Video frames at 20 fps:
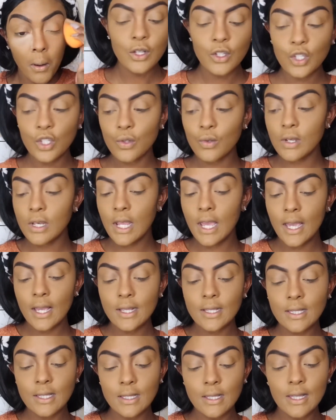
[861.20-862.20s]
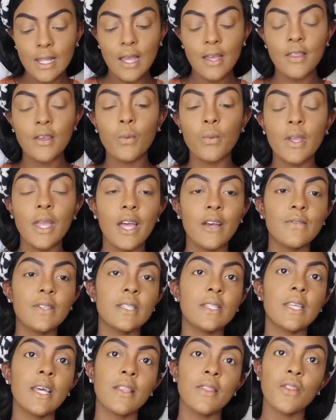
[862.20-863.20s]
So next, now that we have
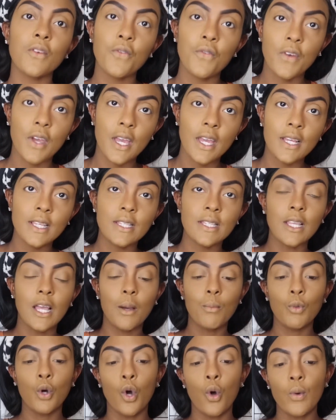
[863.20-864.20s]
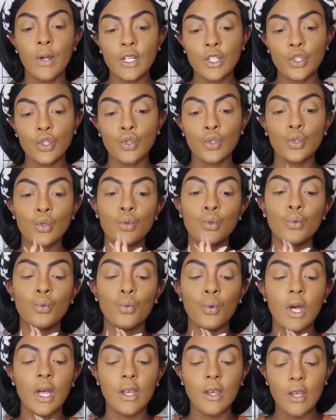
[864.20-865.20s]
set the face, I'm going to
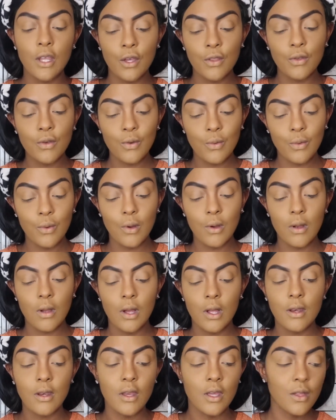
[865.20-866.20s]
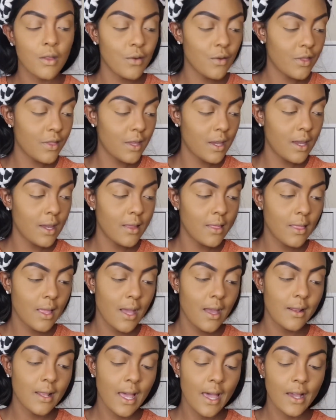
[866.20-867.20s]
do another thing
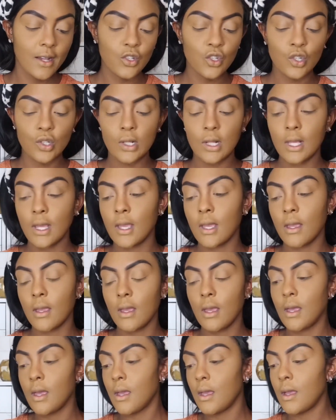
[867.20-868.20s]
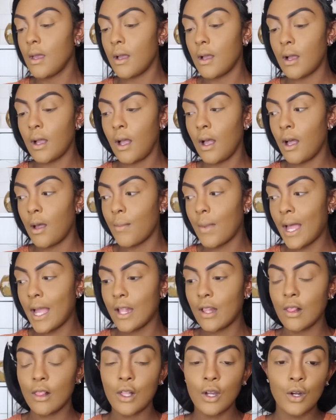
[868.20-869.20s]
that actually
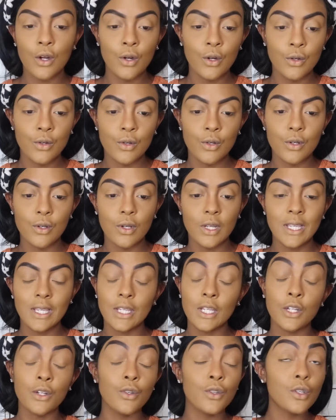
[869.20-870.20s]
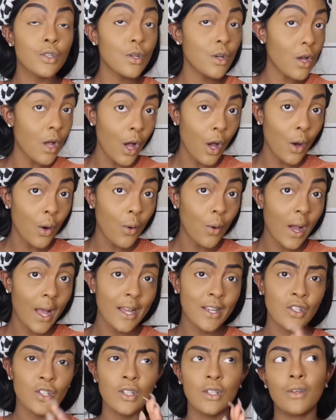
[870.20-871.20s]
I learned years ago. I
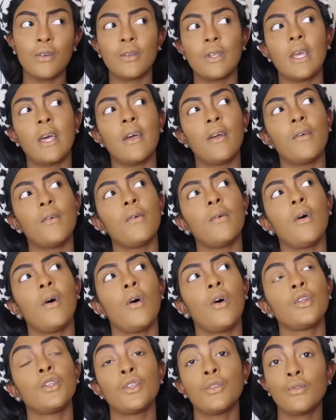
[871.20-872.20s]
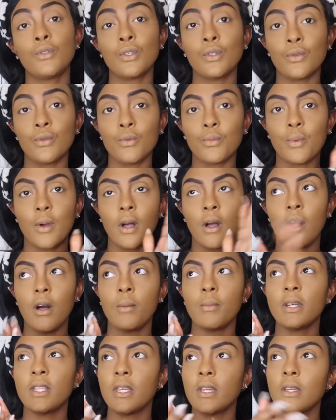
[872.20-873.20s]
actually learned that on YouTube.
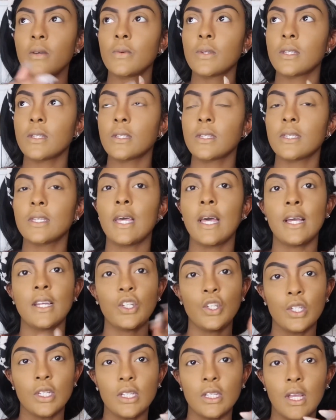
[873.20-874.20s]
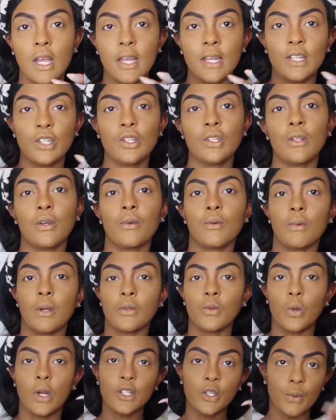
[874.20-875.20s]
I think it was Alyssa Ashley. I
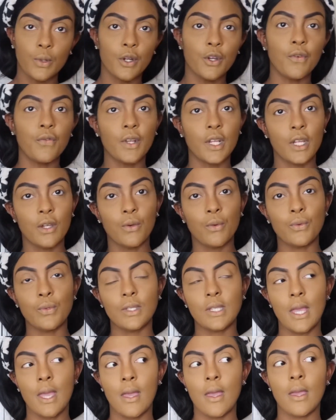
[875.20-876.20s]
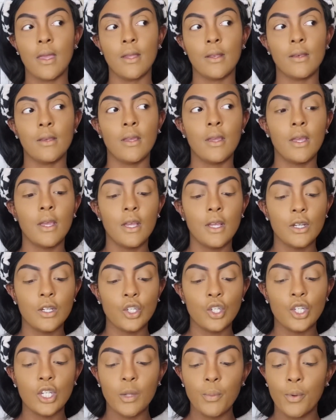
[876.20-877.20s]
was watching one of her videos and
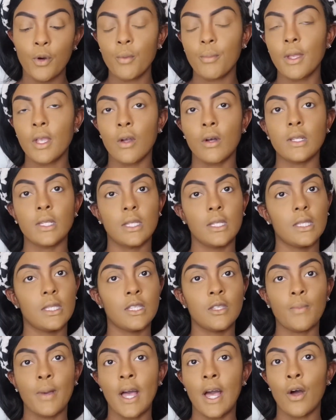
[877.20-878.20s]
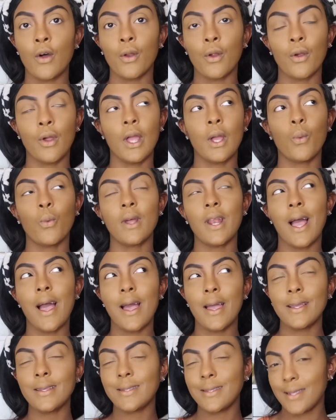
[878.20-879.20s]
she put me onto this powder, and when
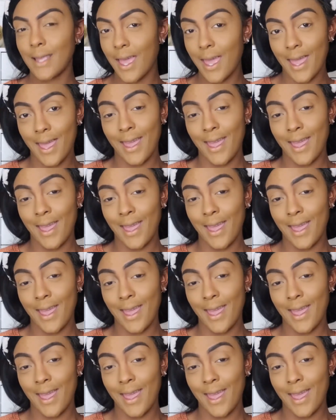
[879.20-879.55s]
I say